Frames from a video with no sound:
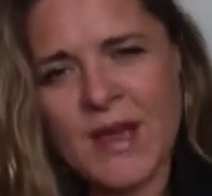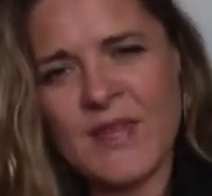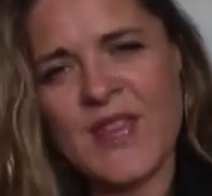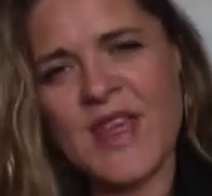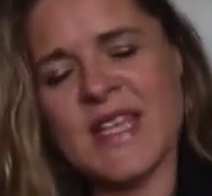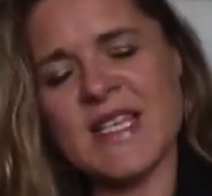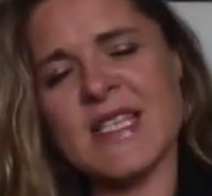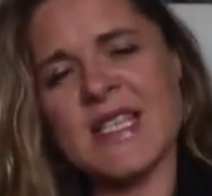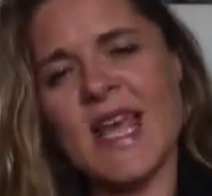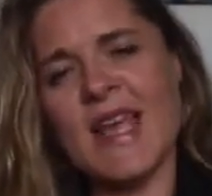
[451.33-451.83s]

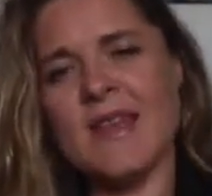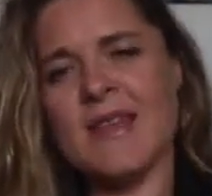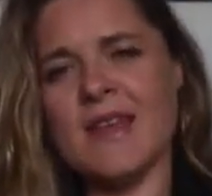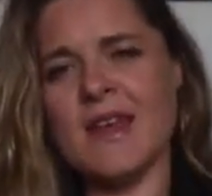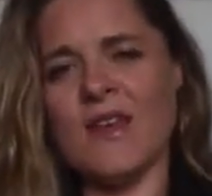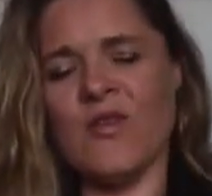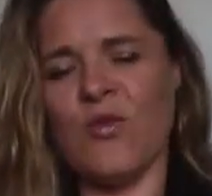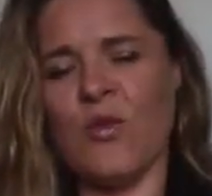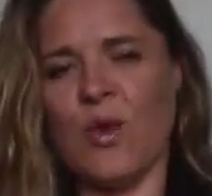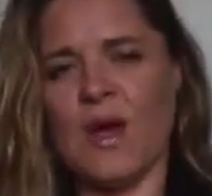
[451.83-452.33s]
They say that
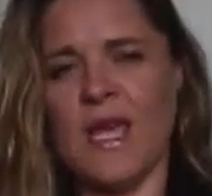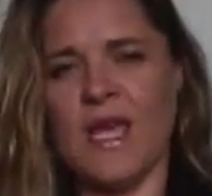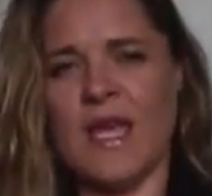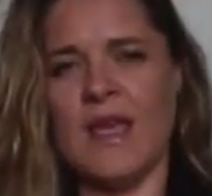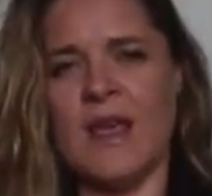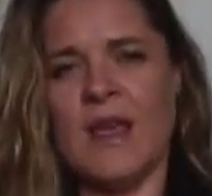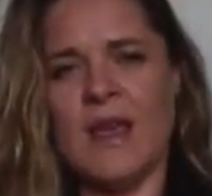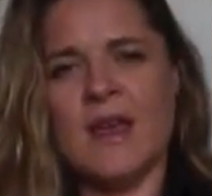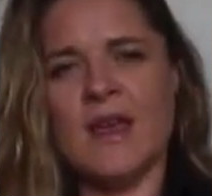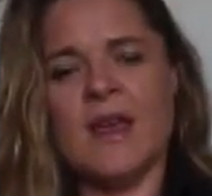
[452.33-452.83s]
if
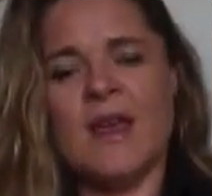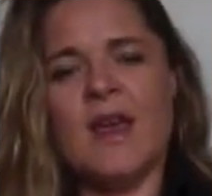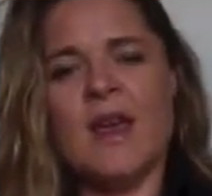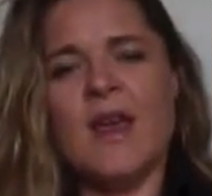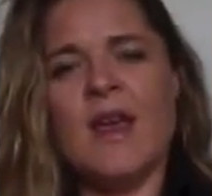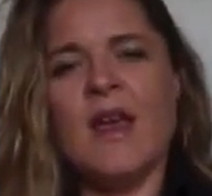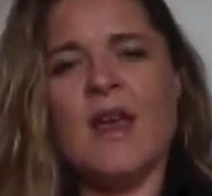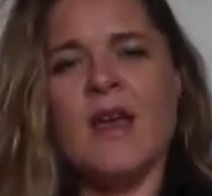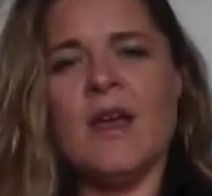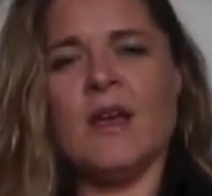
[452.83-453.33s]
we
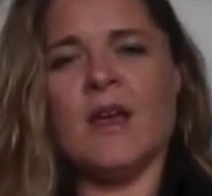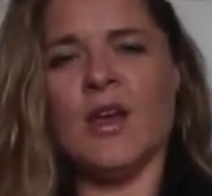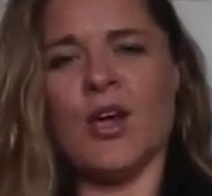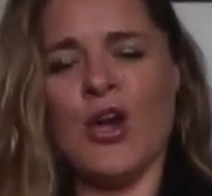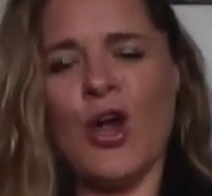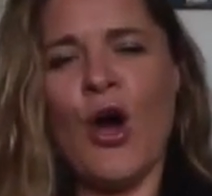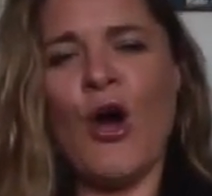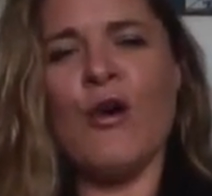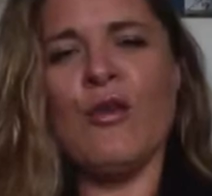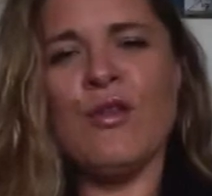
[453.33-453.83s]
can
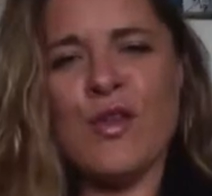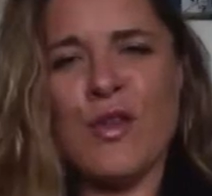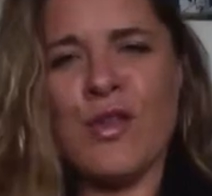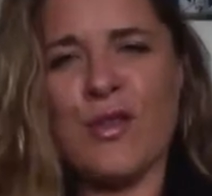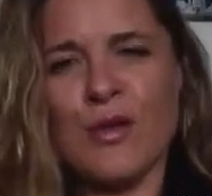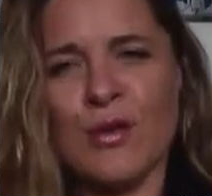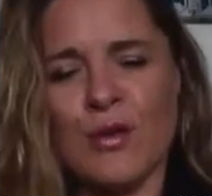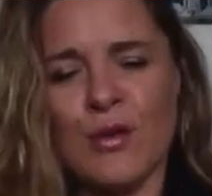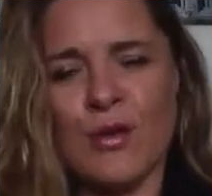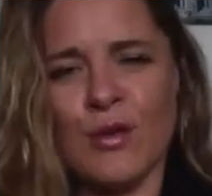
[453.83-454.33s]
hold a
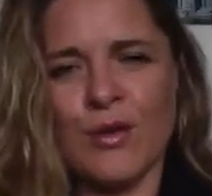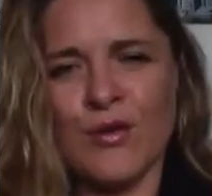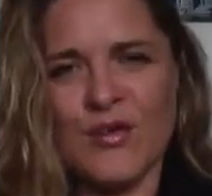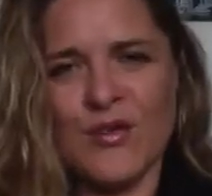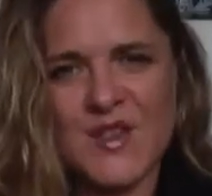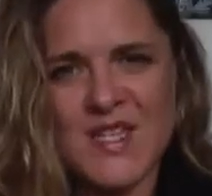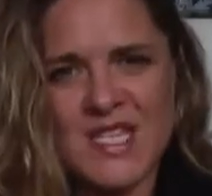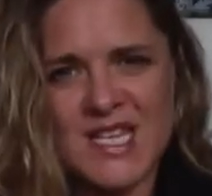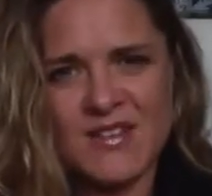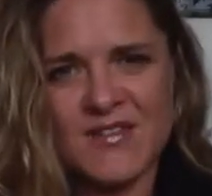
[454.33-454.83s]
thought
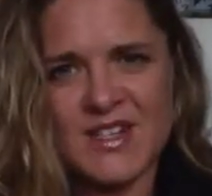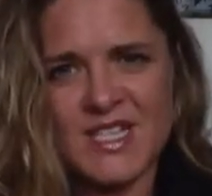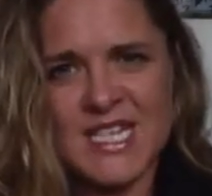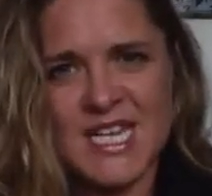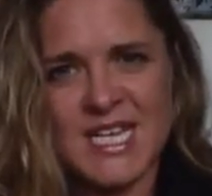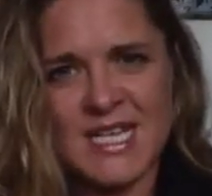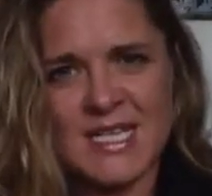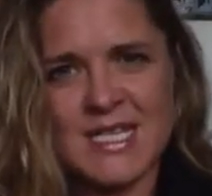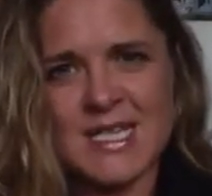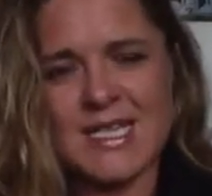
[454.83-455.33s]
for
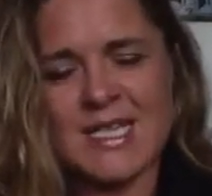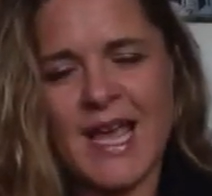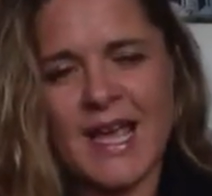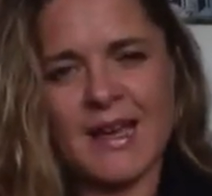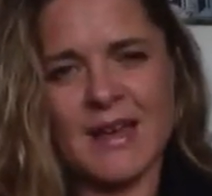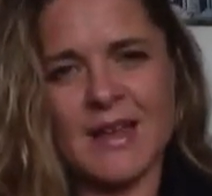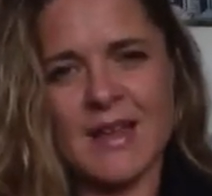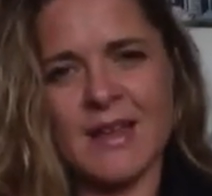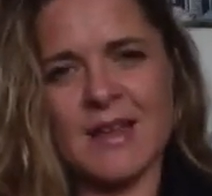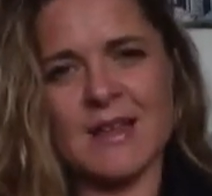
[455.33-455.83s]
17
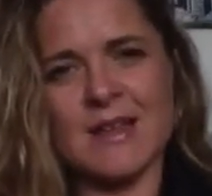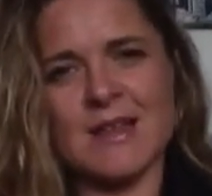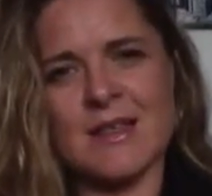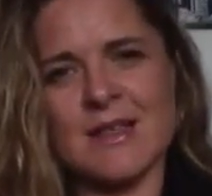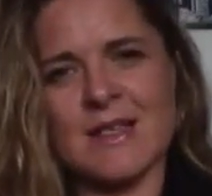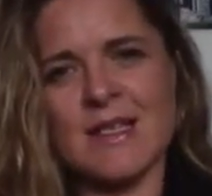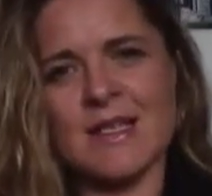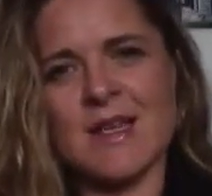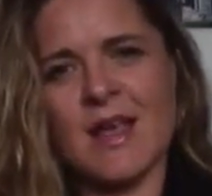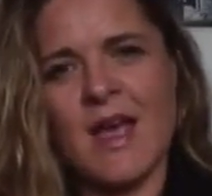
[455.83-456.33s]

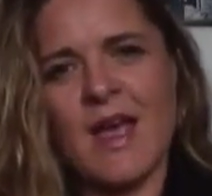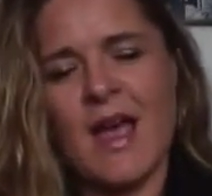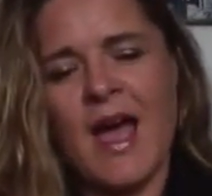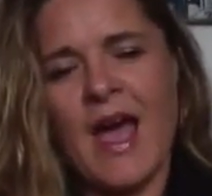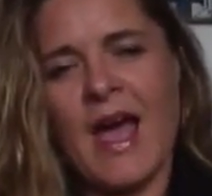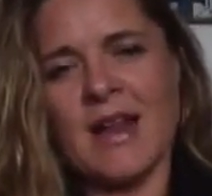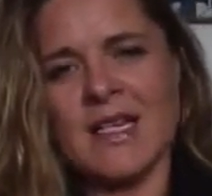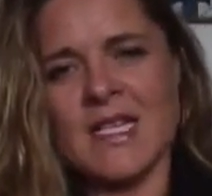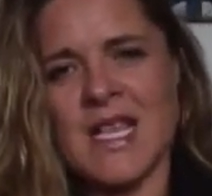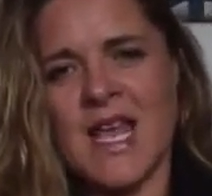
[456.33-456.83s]
seconds
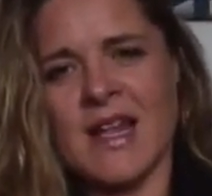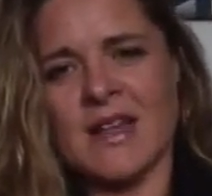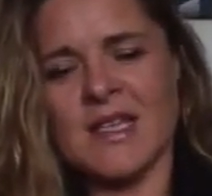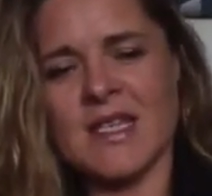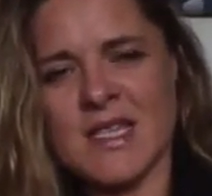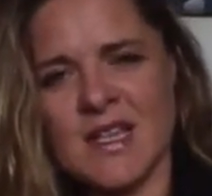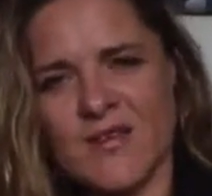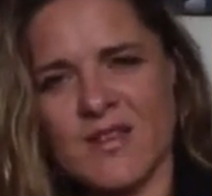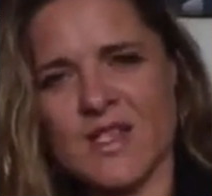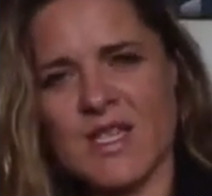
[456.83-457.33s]
and then
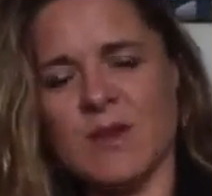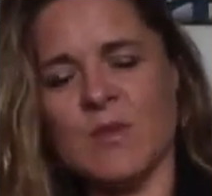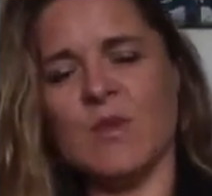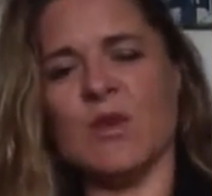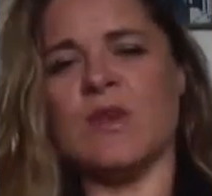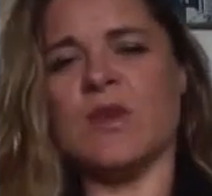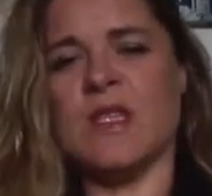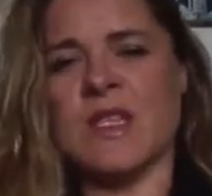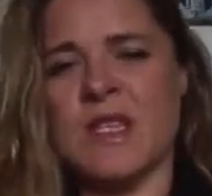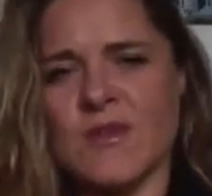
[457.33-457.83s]
17
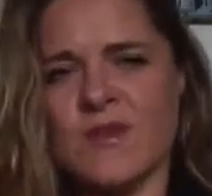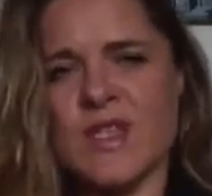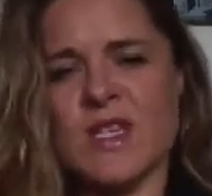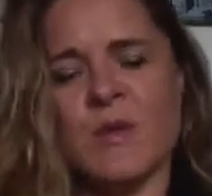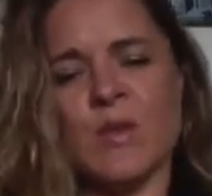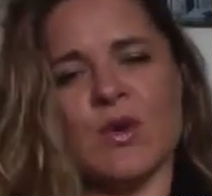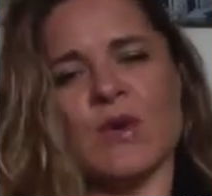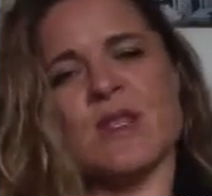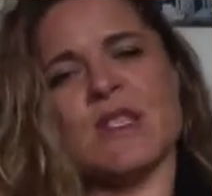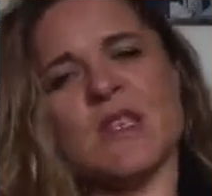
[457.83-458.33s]
more and
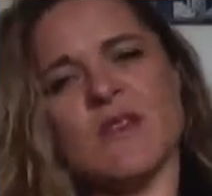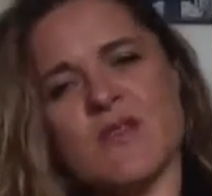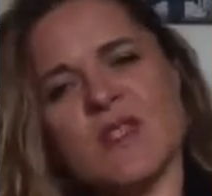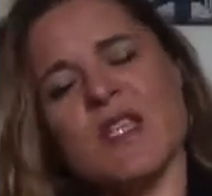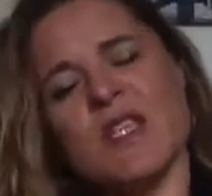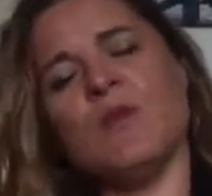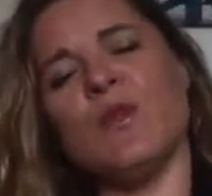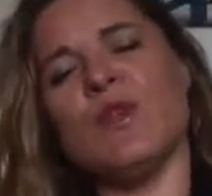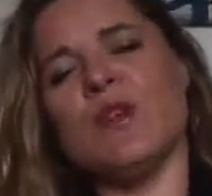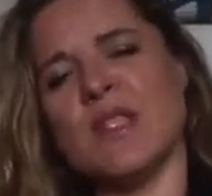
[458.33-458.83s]
17 more and
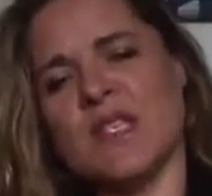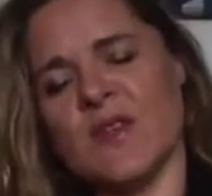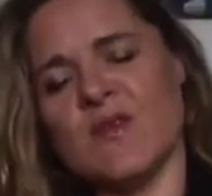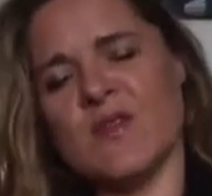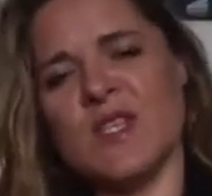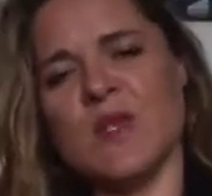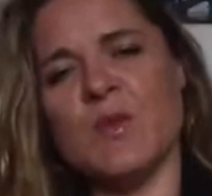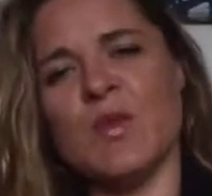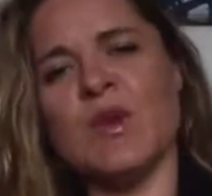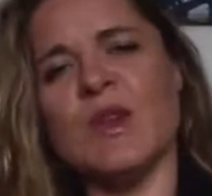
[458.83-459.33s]
17 more and
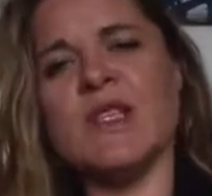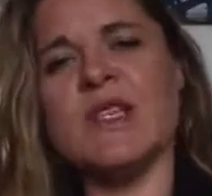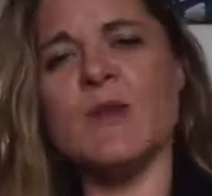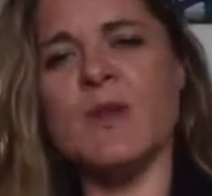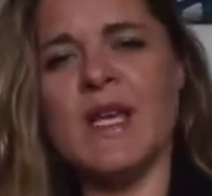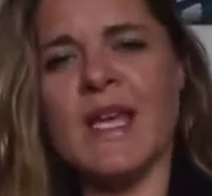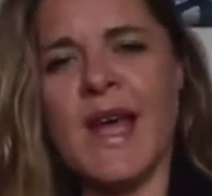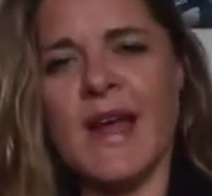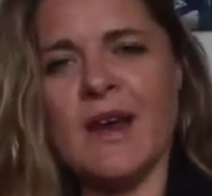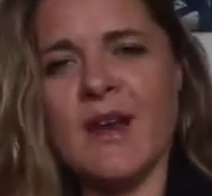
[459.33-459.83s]
17 more until
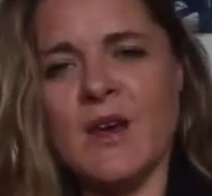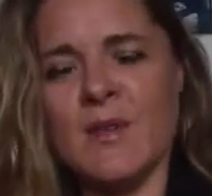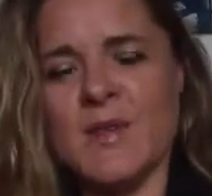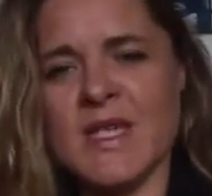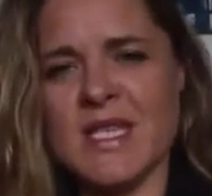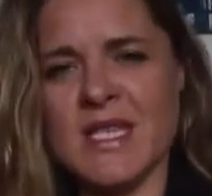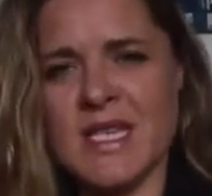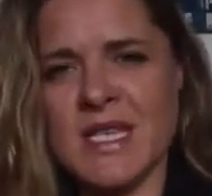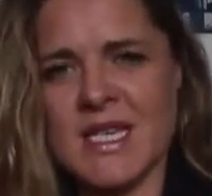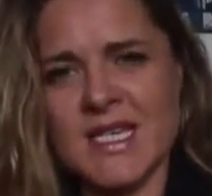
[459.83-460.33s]
we get it up
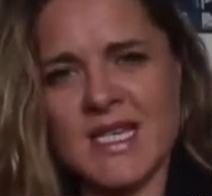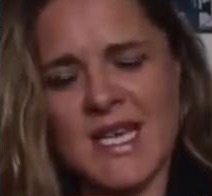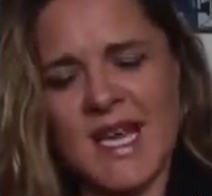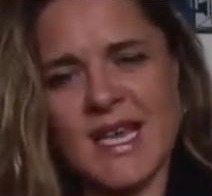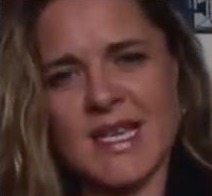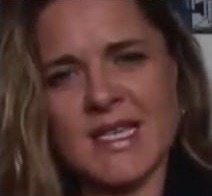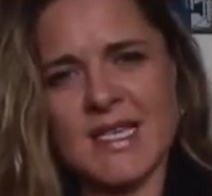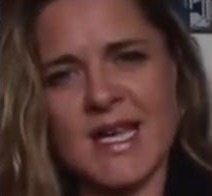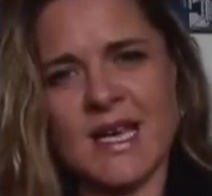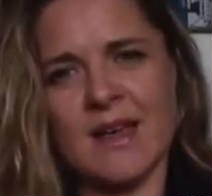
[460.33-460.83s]
to
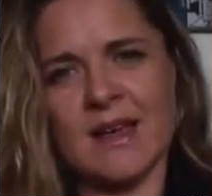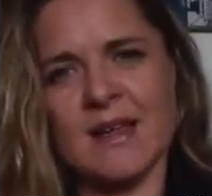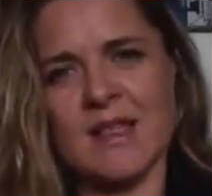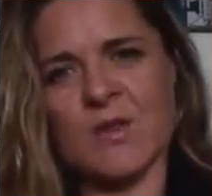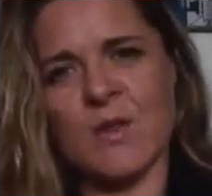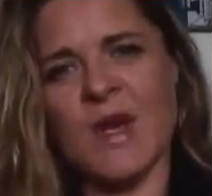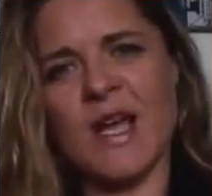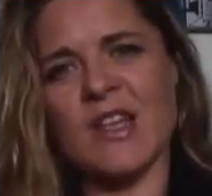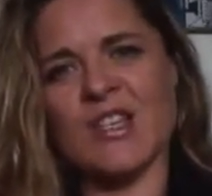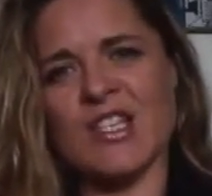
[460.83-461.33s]
68
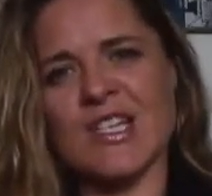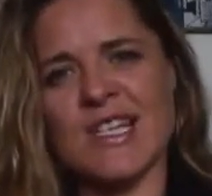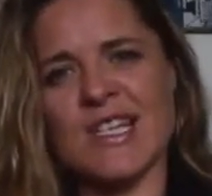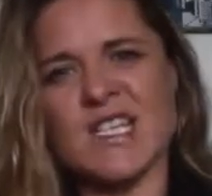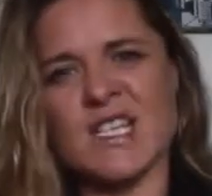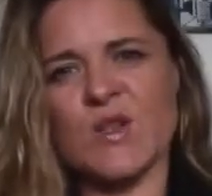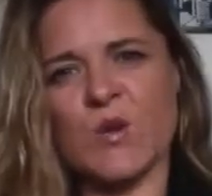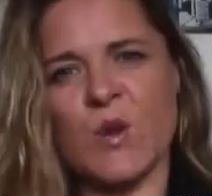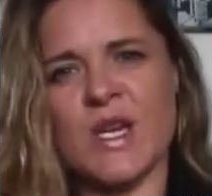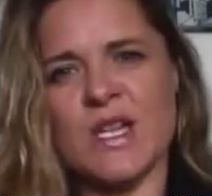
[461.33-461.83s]
seconds, we actually
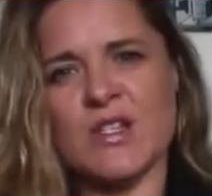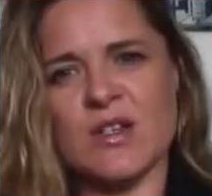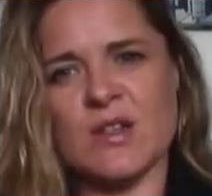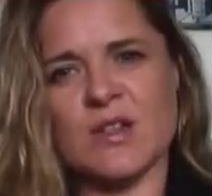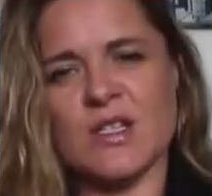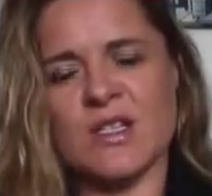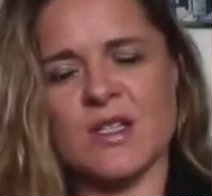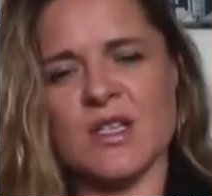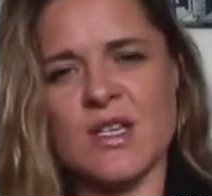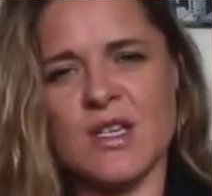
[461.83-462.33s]
switch
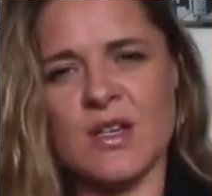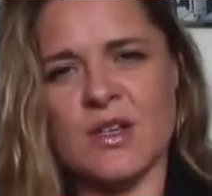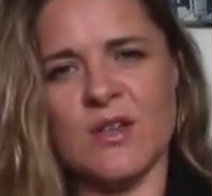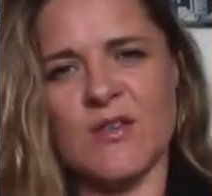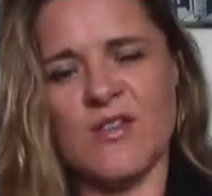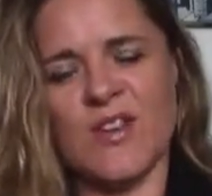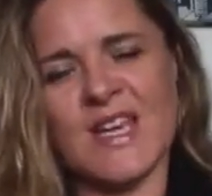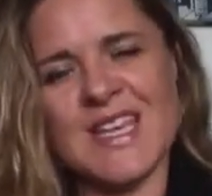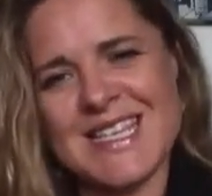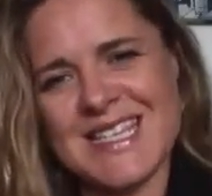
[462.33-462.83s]
onto the
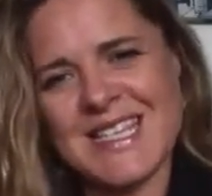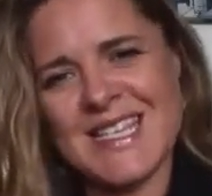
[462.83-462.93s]
universe.